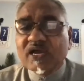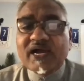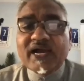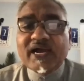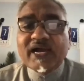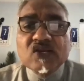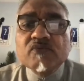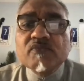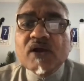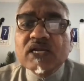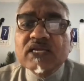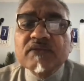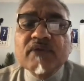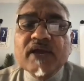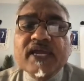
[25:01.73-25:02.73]
I look
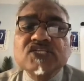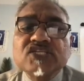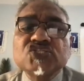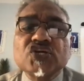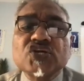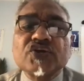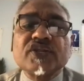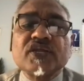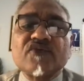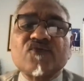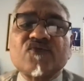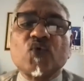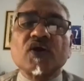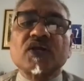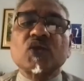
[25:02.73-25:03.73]
back in my journey of
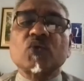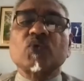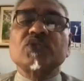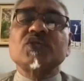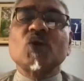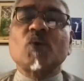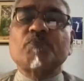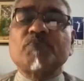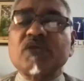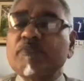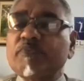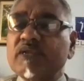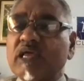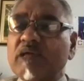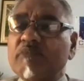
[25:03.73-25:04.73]
working with young people,
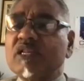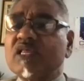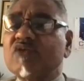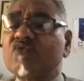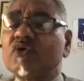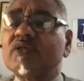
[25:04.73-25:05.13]
and I believe one